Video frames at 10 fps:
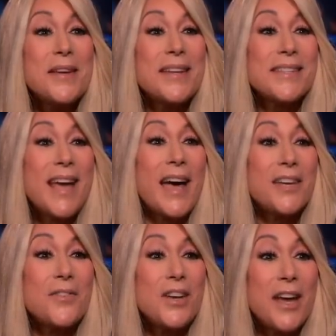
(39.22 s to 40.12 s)
mean, it's kind
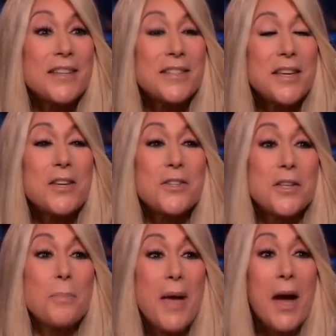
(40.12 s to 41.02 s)
of a nice thing. You
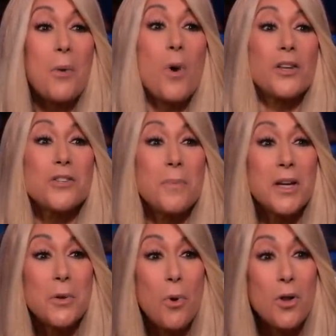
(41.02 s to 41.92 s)
sit back and watch the
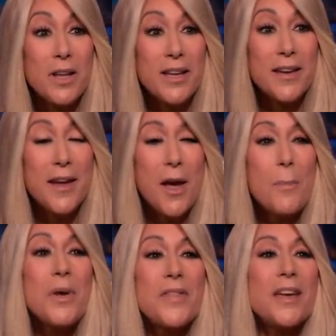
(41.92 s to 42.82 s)
money roll in, mm -hmm. but
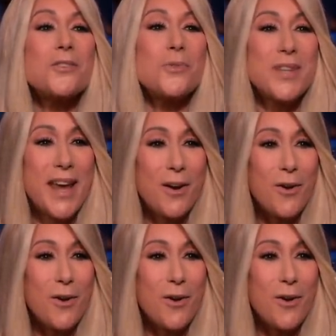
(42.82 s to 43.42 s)
mm-hmm. they do take